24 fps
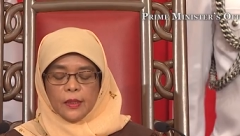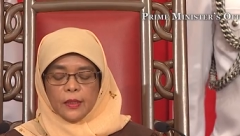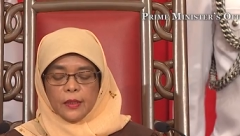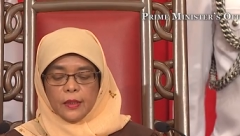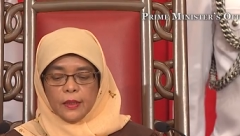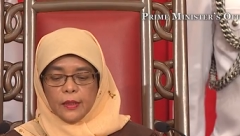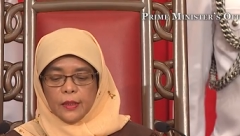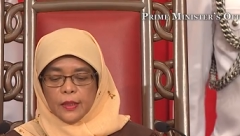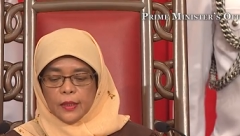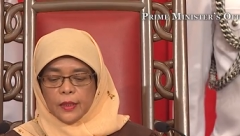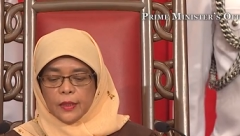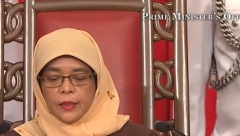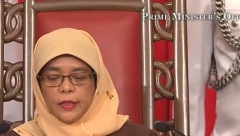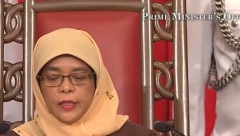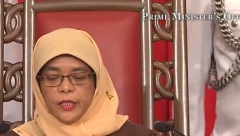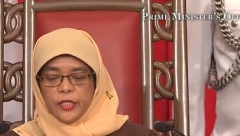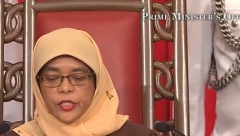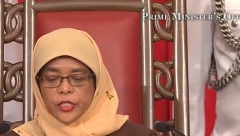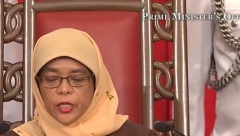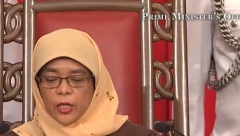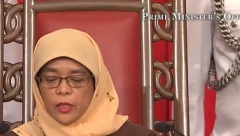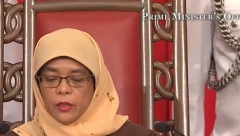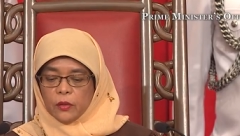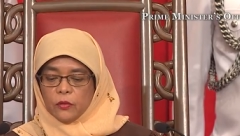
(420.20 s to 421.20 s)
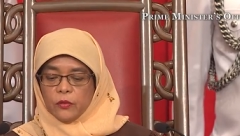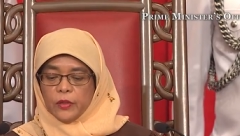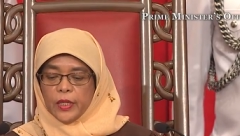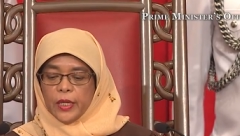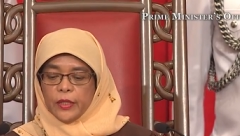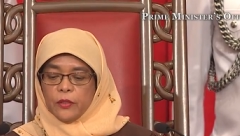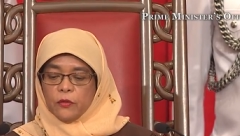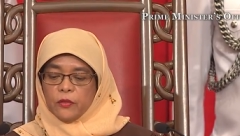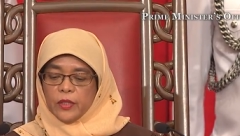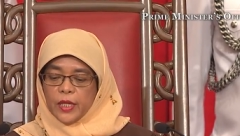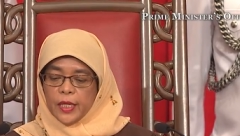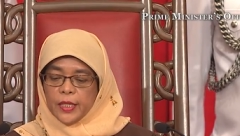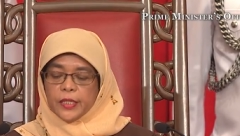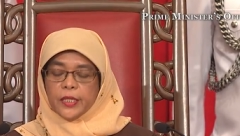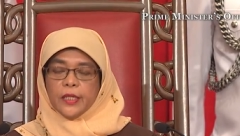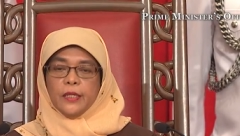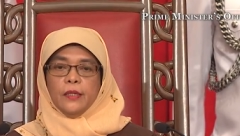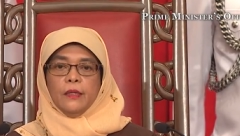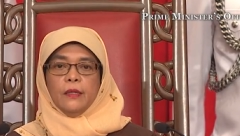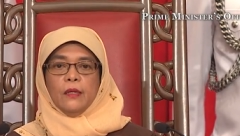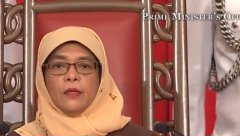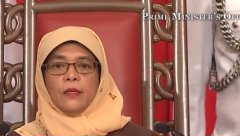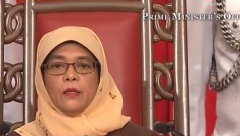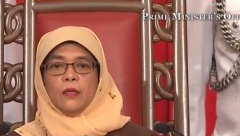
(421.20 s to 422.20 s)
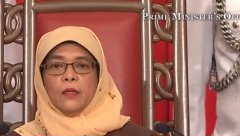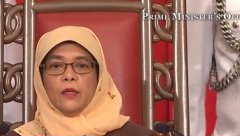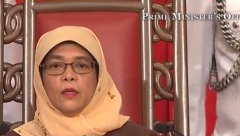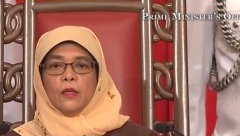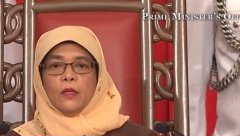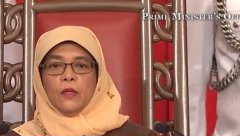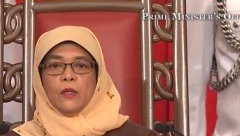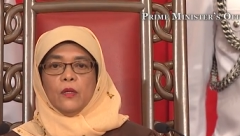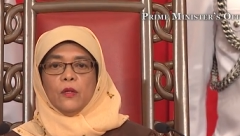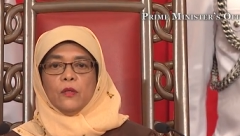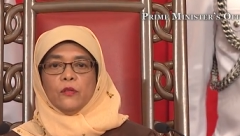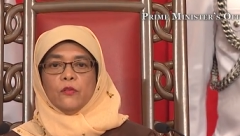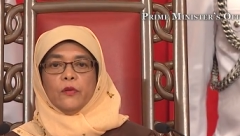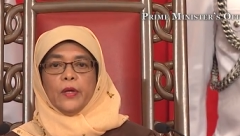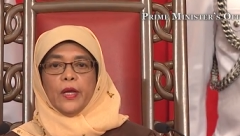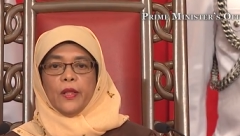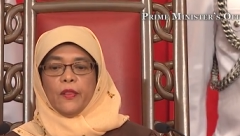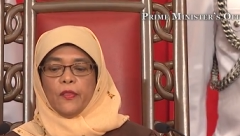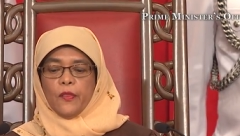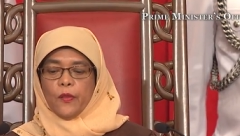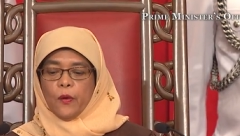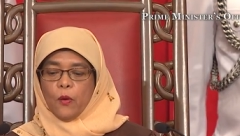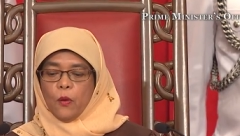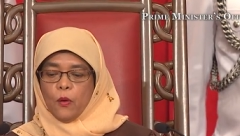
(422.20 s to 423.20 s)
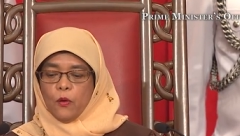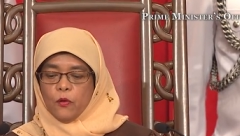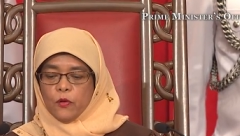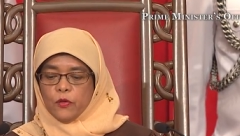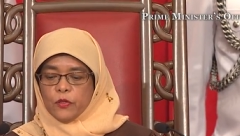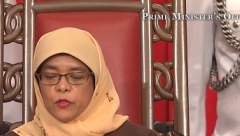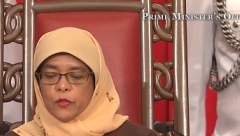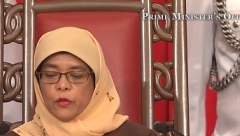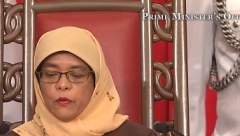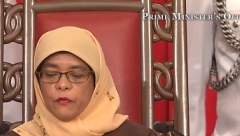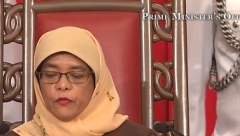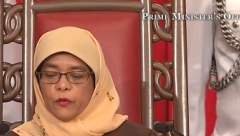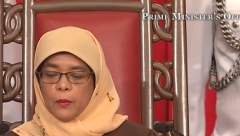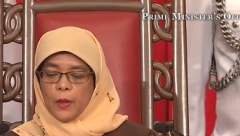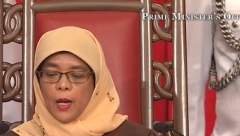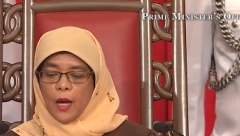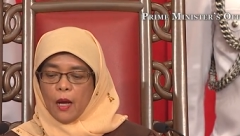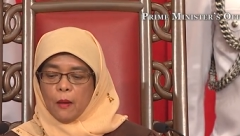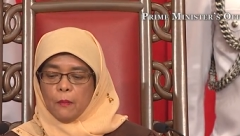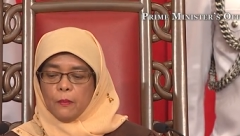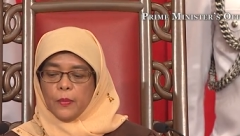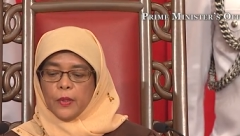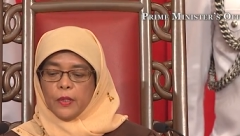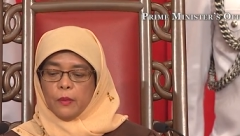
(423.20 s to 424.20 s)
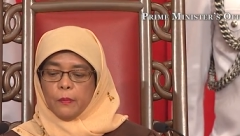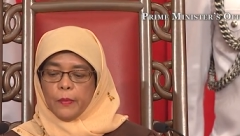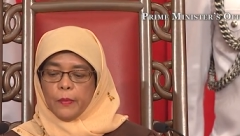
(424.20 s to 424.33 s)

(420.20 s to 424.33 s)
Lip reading: in early childhood education to get those from humble